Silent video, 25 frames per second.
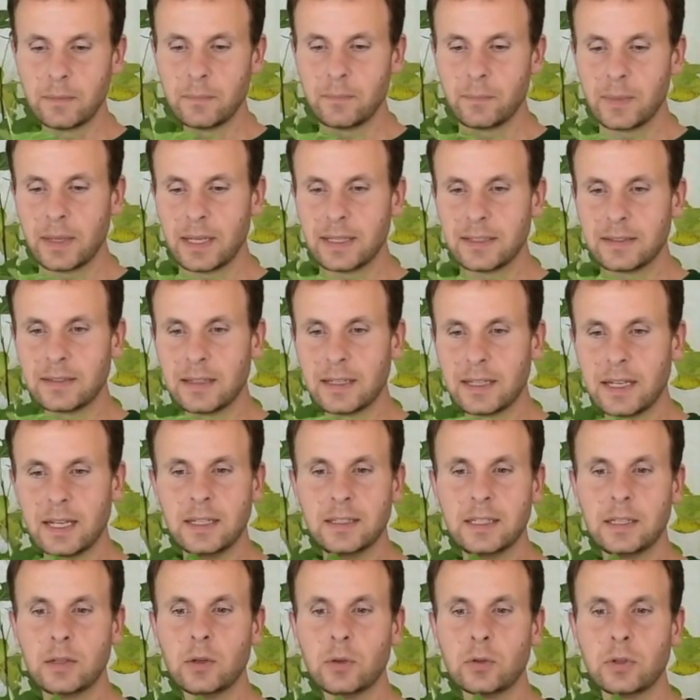Place the
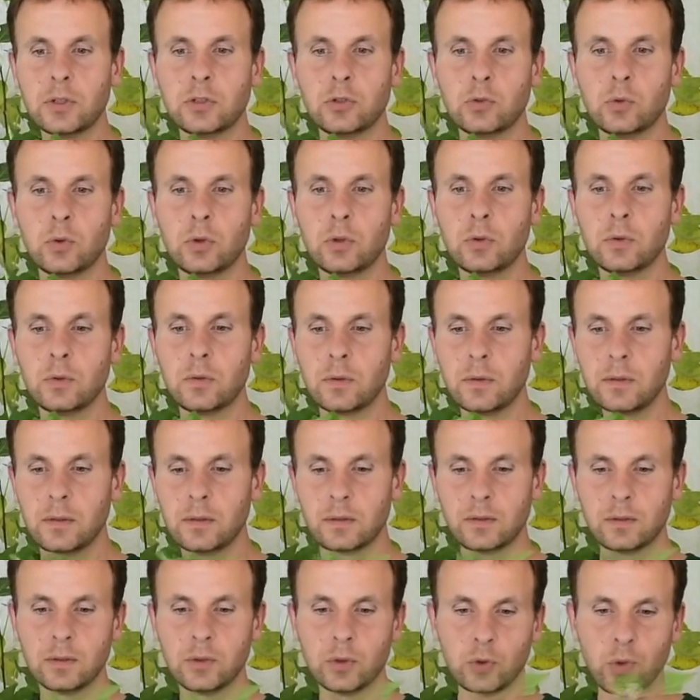cutting on the soil,
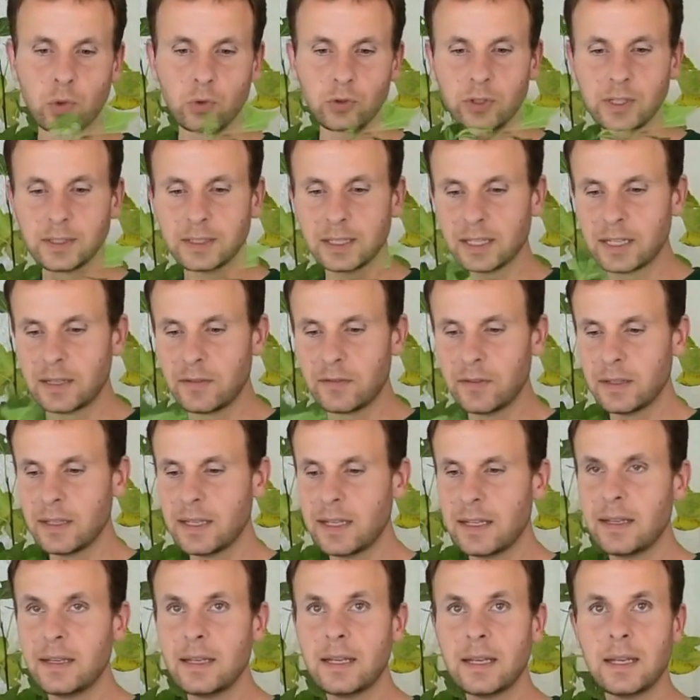hold it
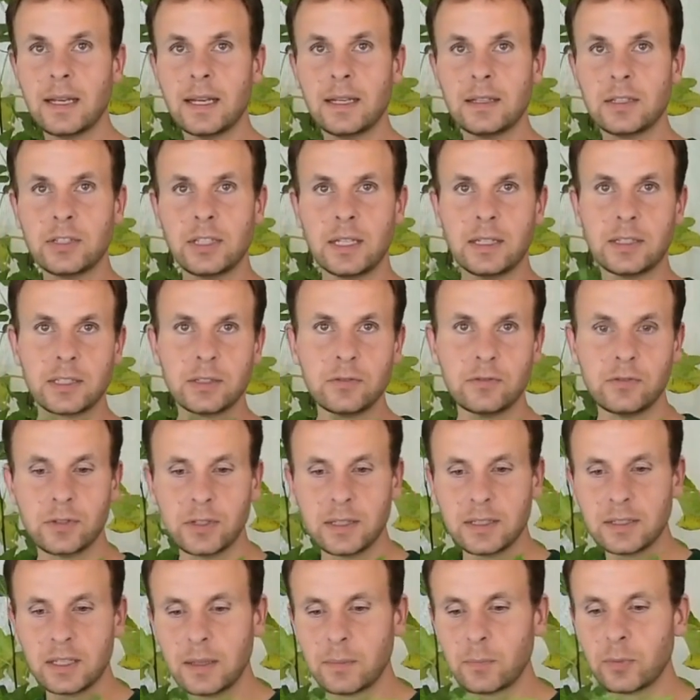carefully, and gently fill
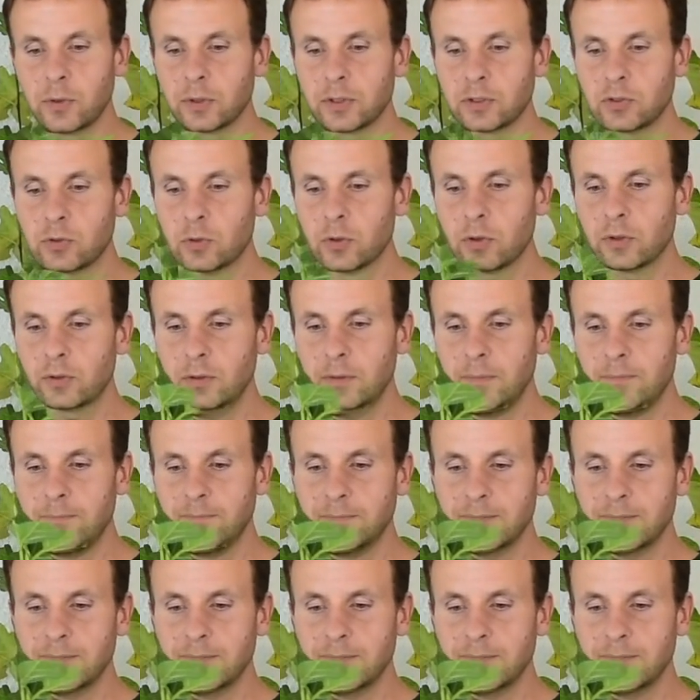it up with soil.